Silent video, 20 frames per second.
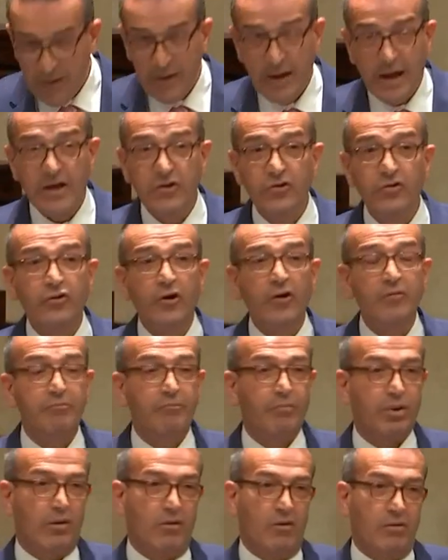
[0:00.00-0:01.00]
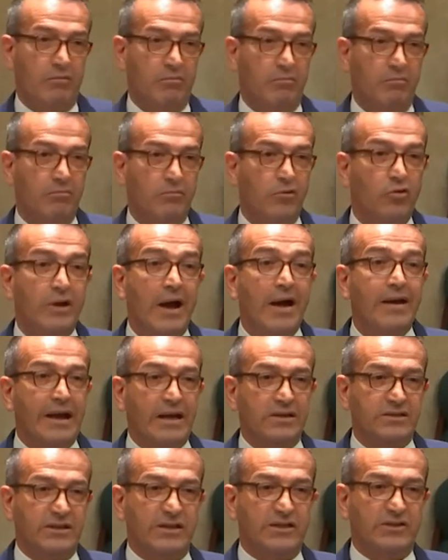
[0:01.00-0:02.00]
And you don't belong. You can't
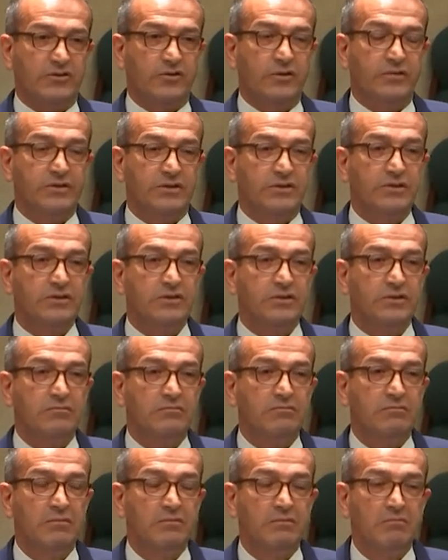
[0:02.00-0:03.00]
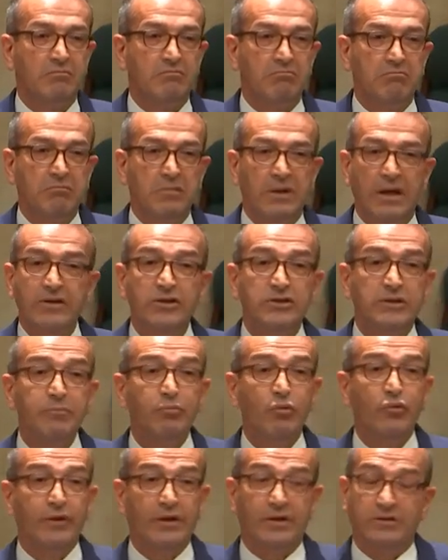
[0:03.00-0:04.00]
access services. And the
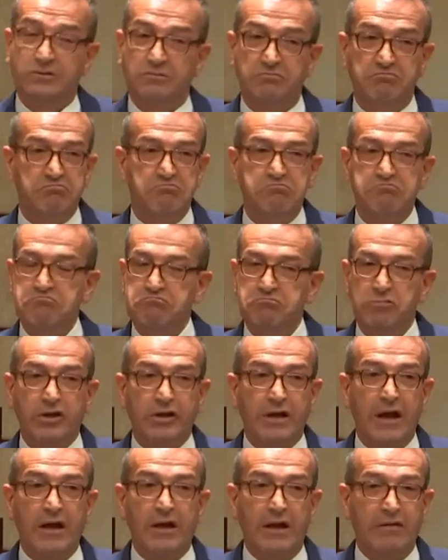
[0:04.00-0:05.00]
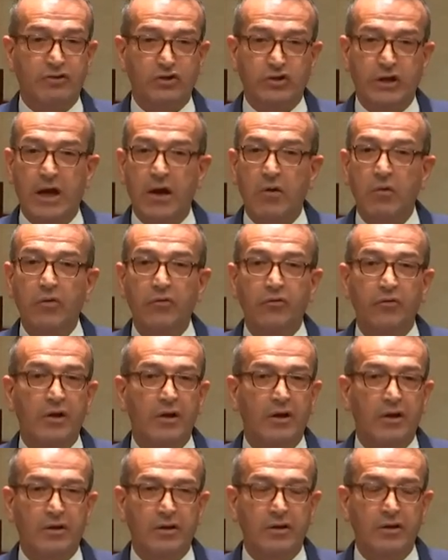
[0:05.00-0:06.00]
simple things, you can't have showers,
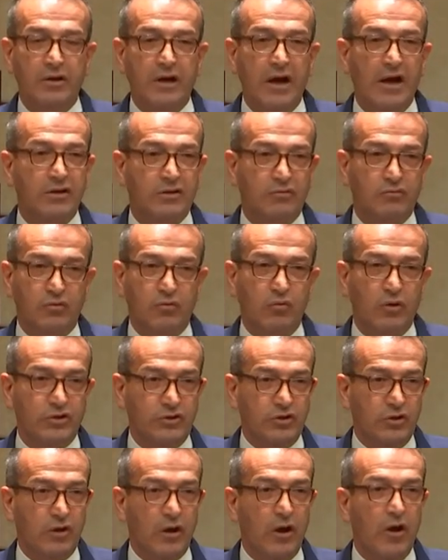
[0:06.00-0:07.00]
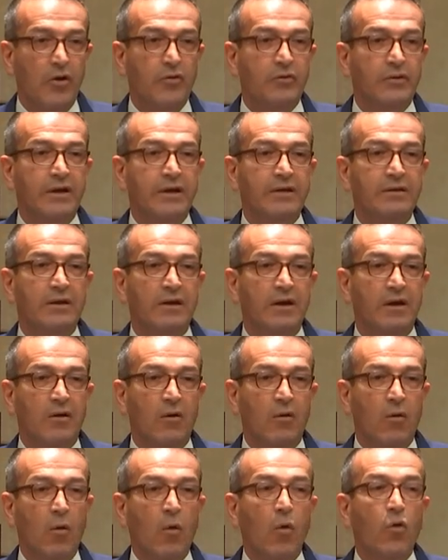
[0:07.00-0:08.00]
you can't wash your clothing,
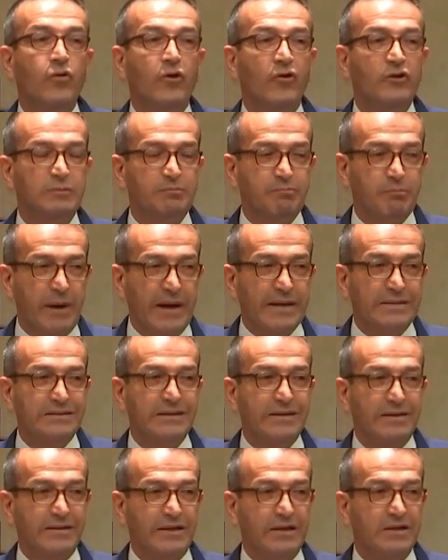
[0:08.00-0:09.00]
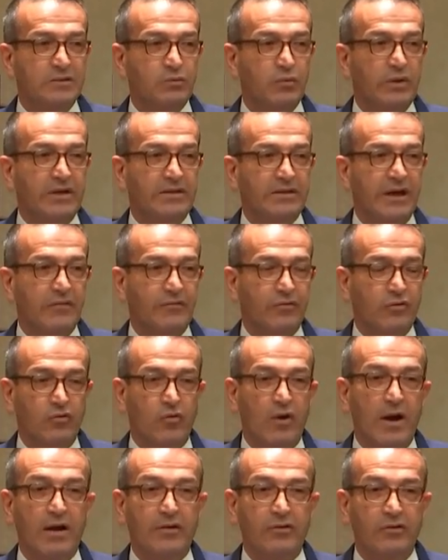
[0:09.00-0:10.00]
all those basic things we take for
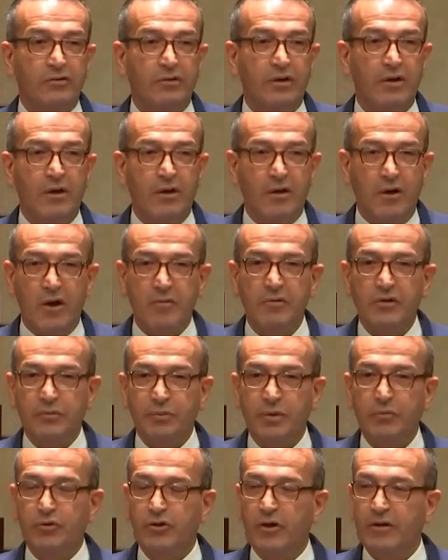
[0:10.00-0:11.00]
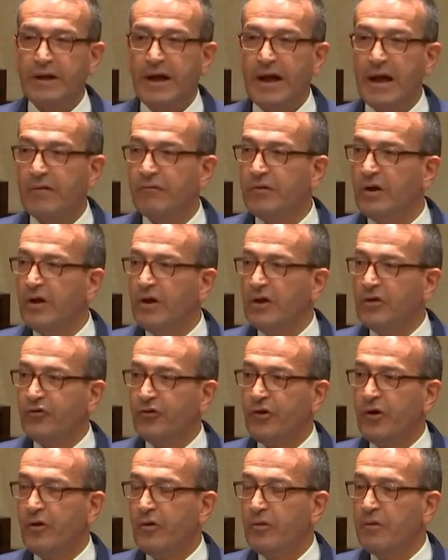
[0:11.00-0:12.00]
granted homeless people don't have.
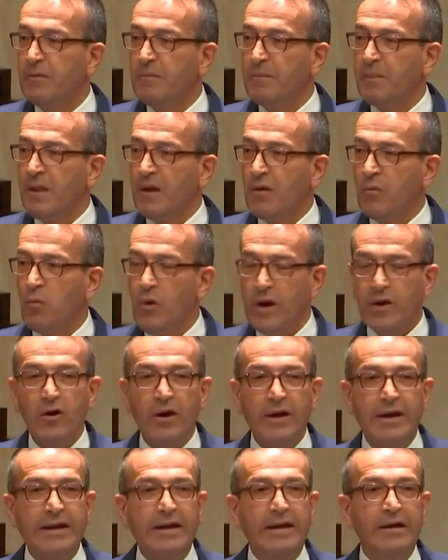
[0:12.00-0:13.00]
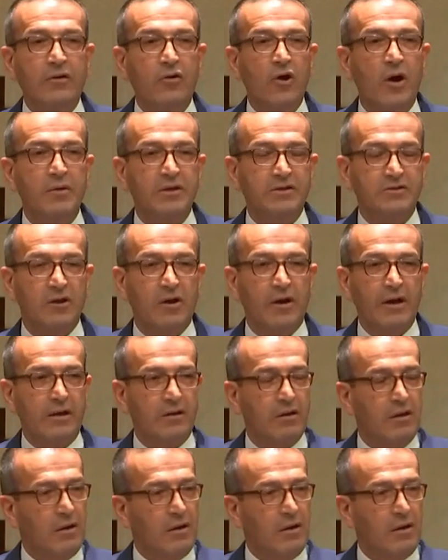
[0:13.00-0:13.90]
So when I hear comments like